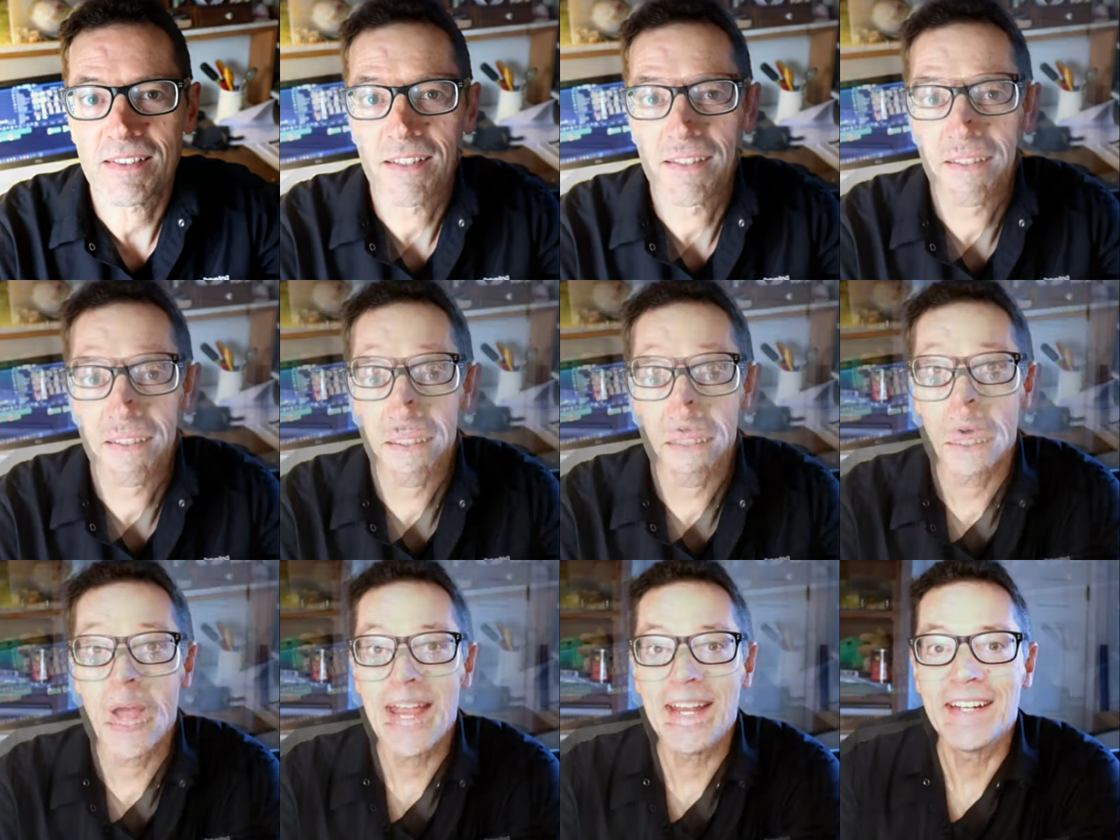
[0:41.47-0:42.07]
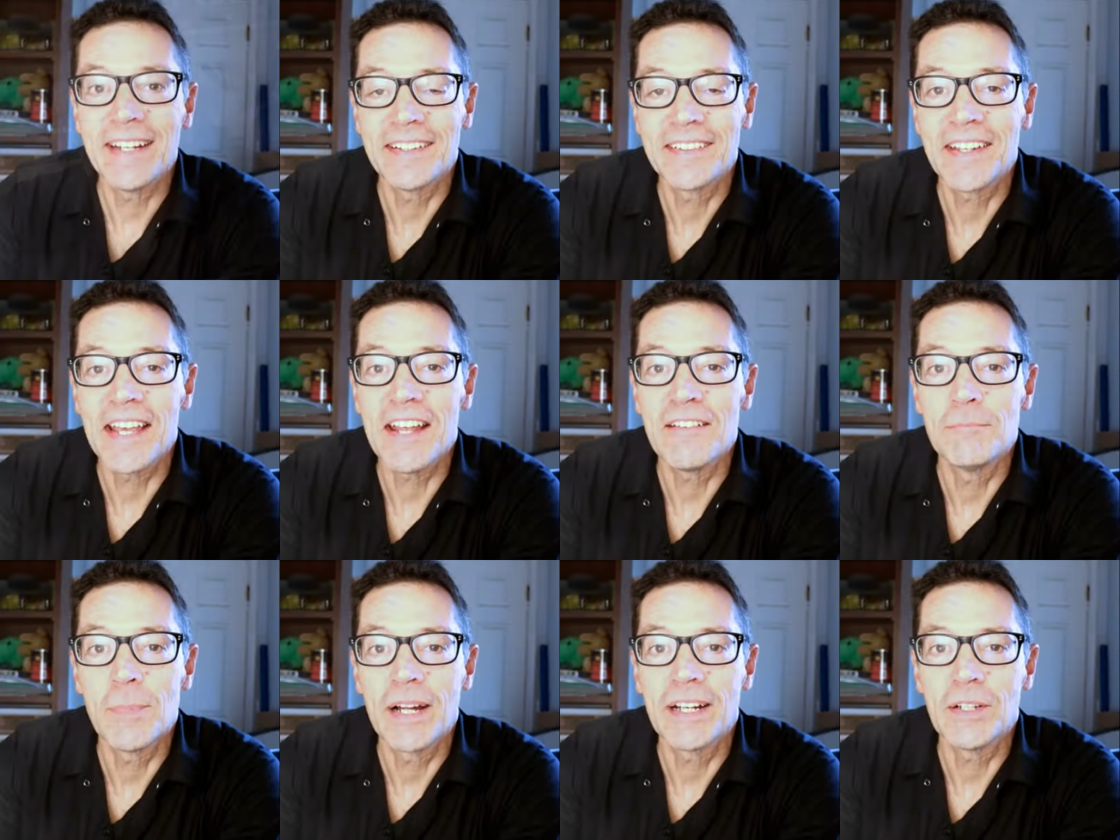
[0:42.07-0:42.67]
Number two way to
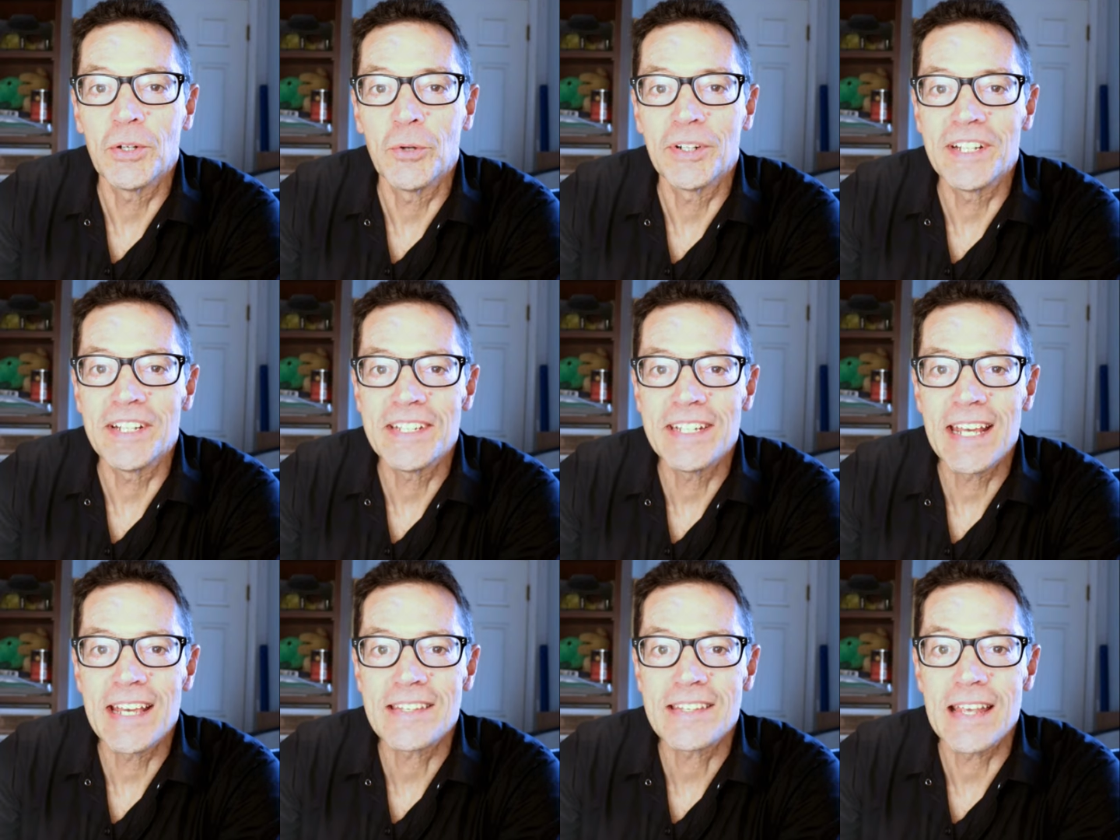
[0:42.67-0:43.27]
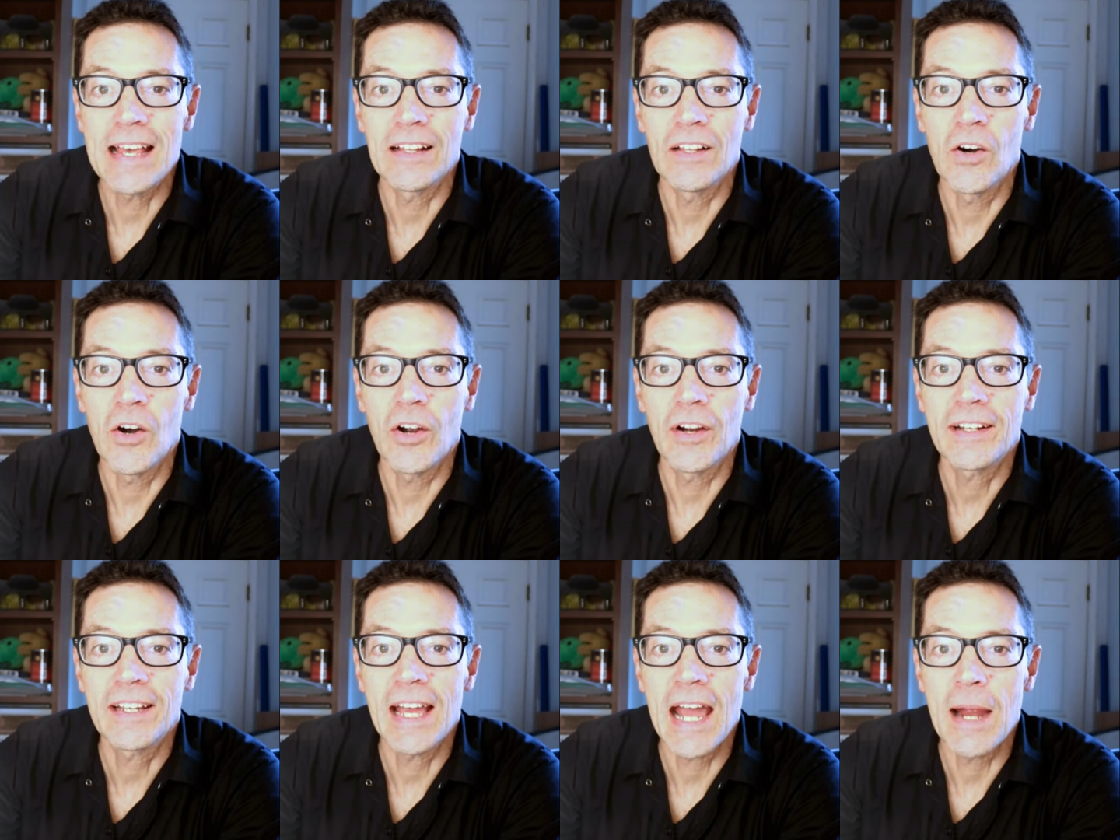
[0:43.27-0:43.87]
save money on a
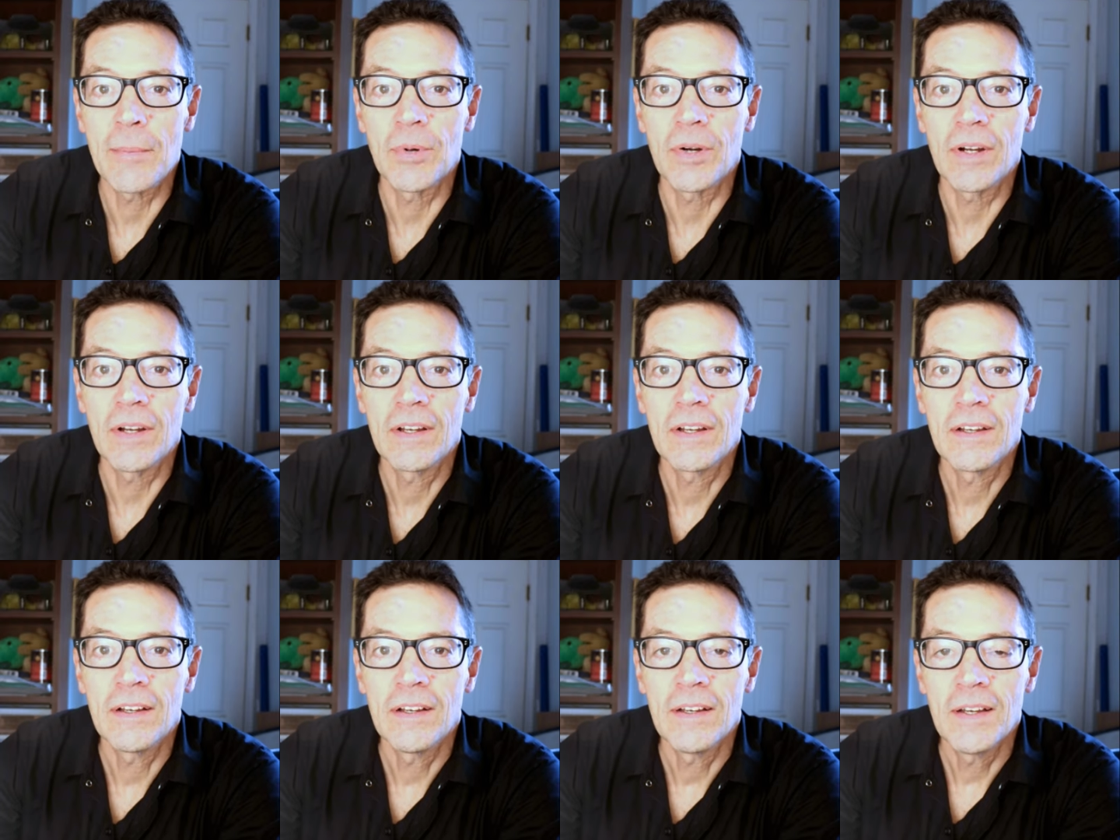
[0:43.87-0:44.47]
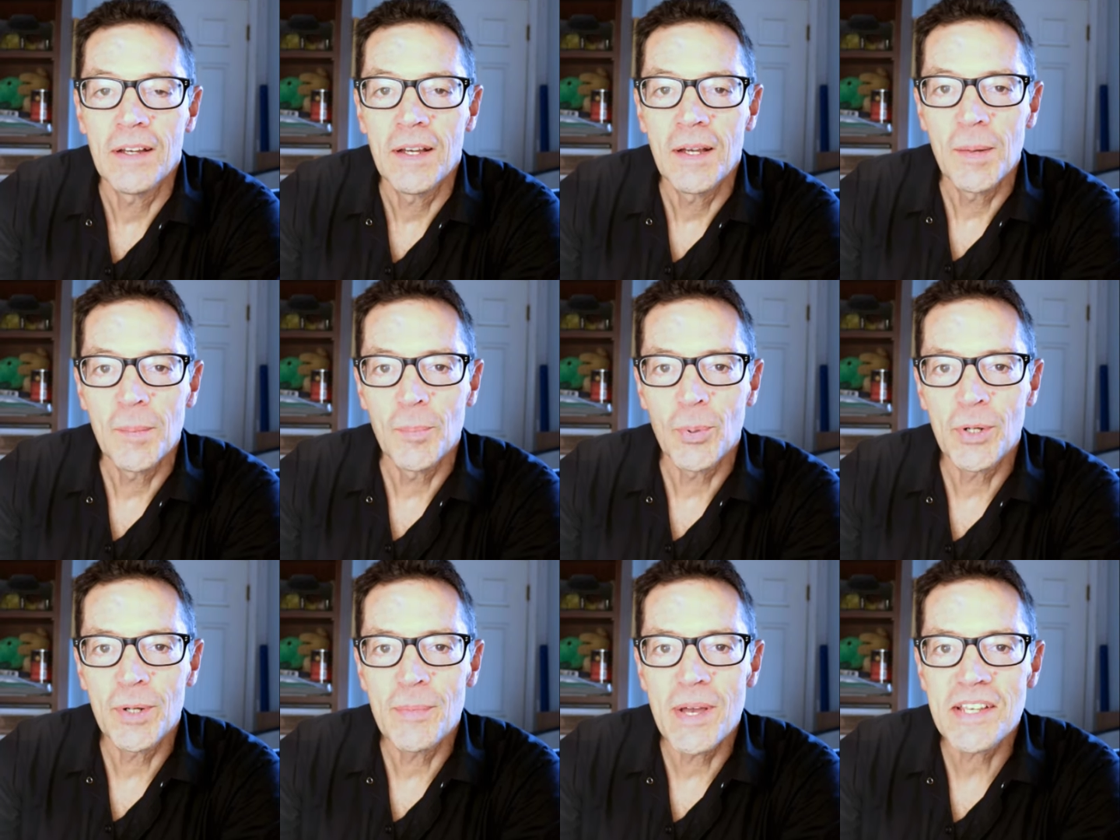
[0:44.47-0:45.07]
DSLR camera,
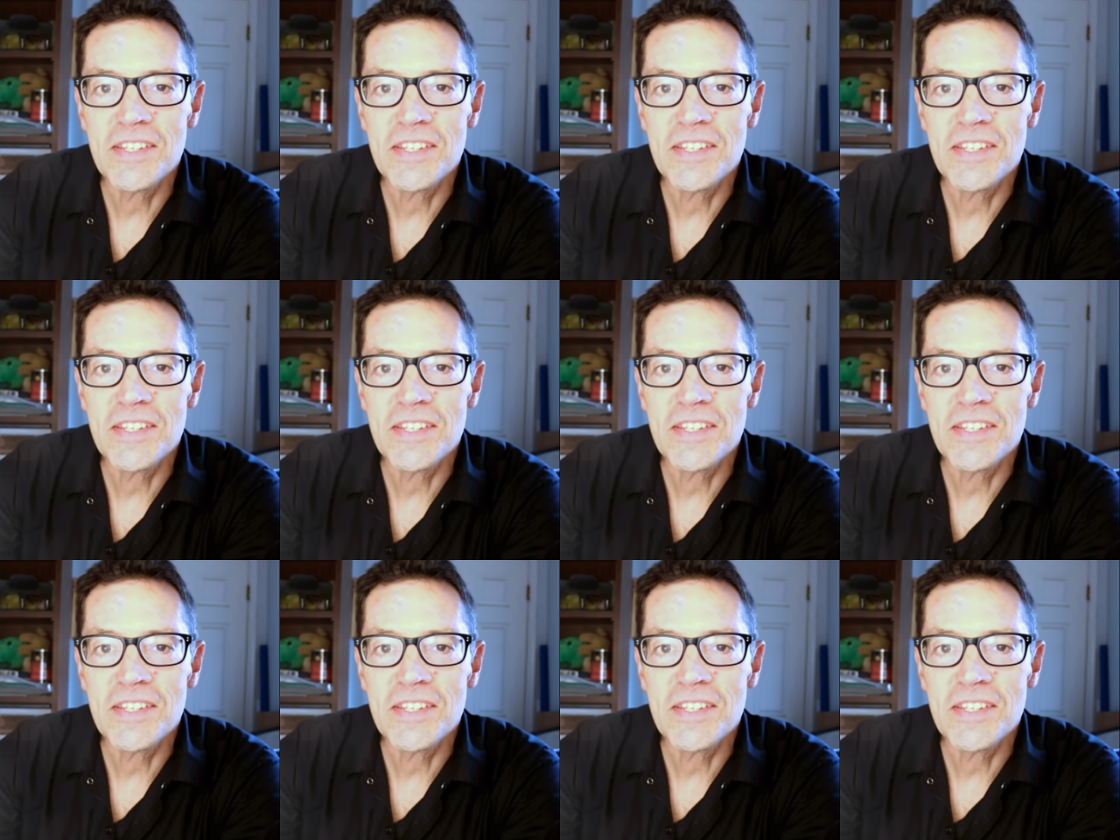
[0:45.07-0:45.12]
put a